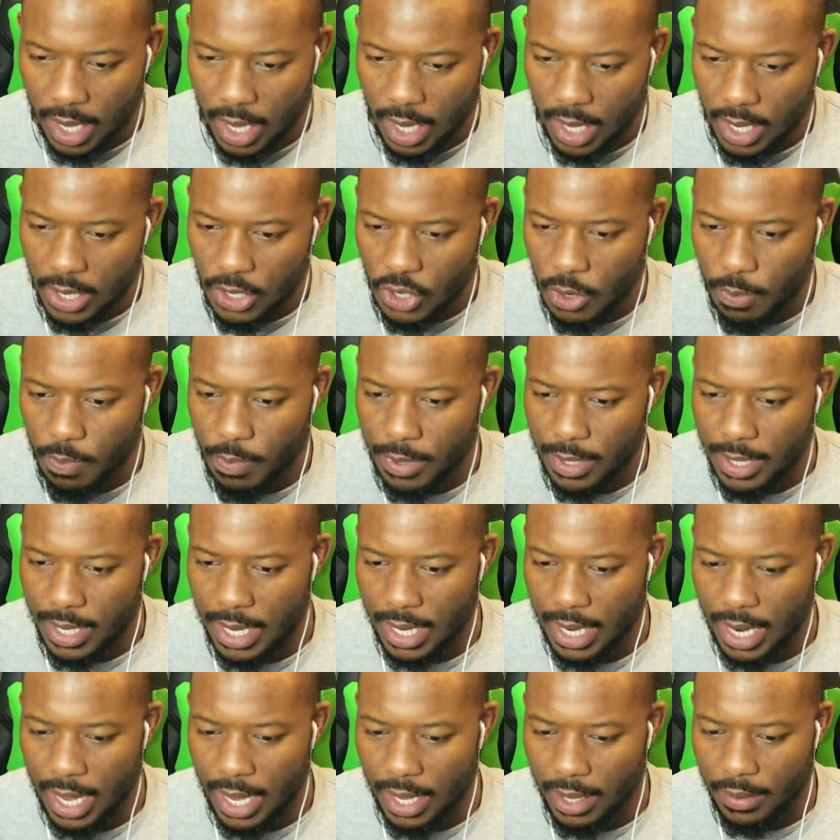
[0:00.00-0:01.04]

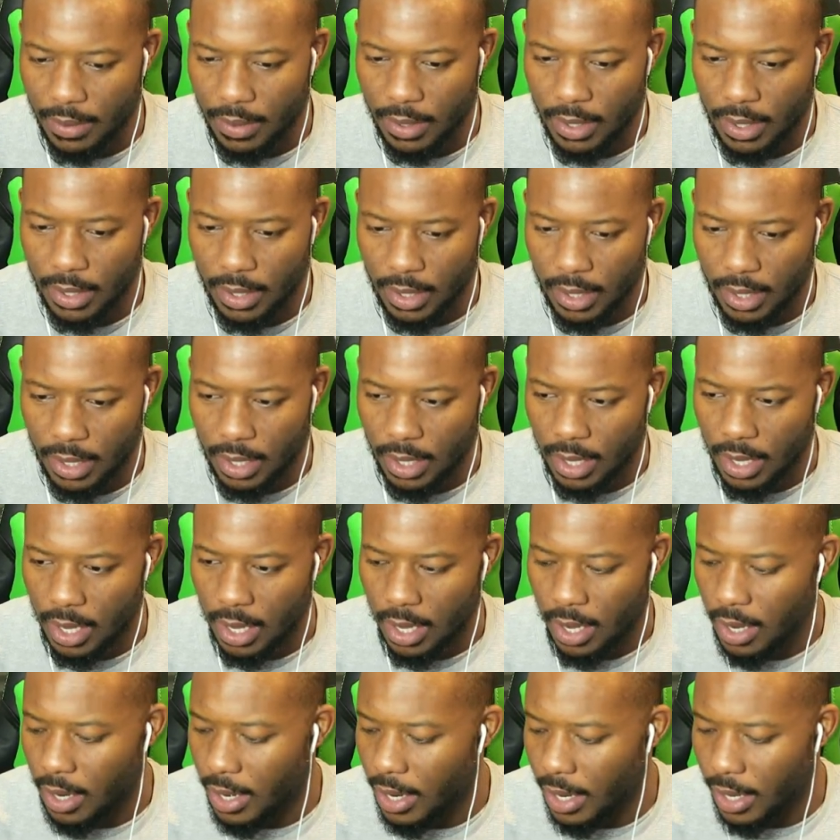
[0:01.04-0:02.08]
100% not.
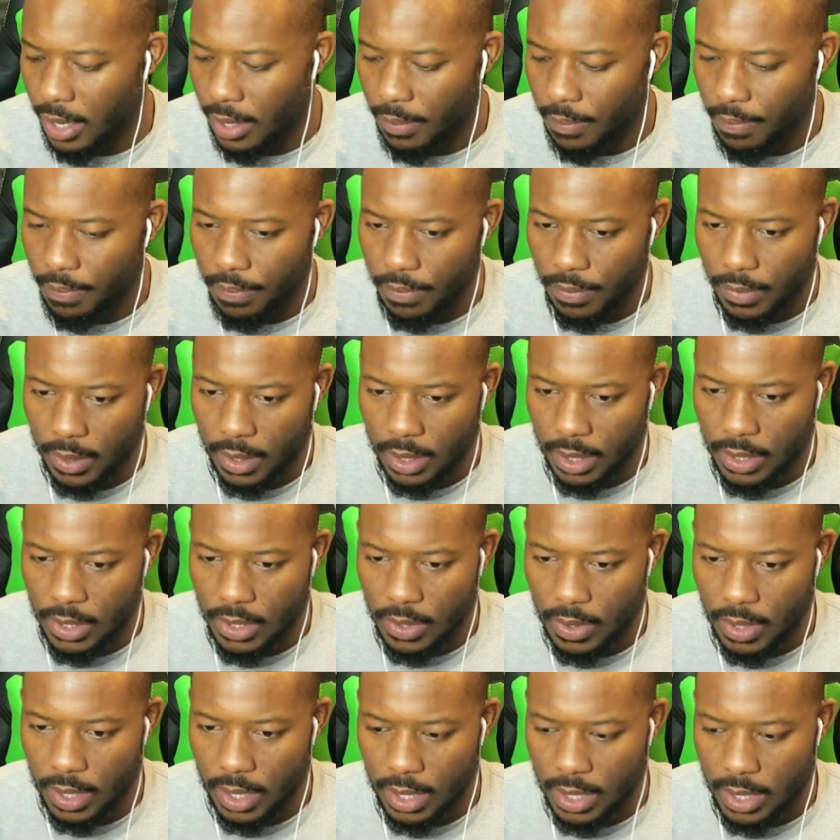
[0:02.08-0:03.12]
Alright, let's
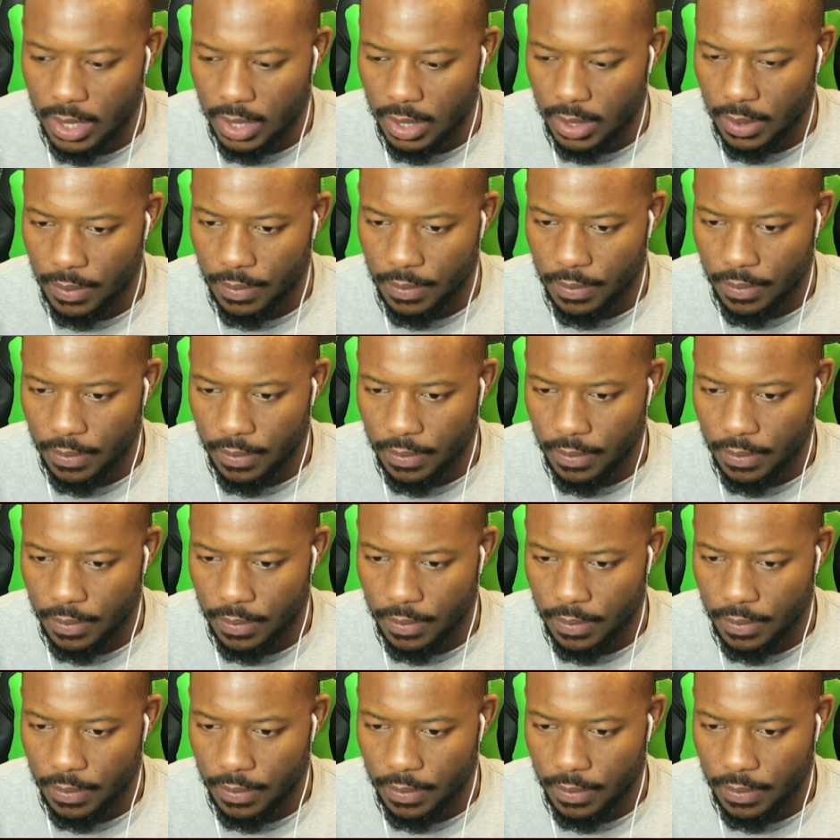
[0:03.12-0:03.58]
do this.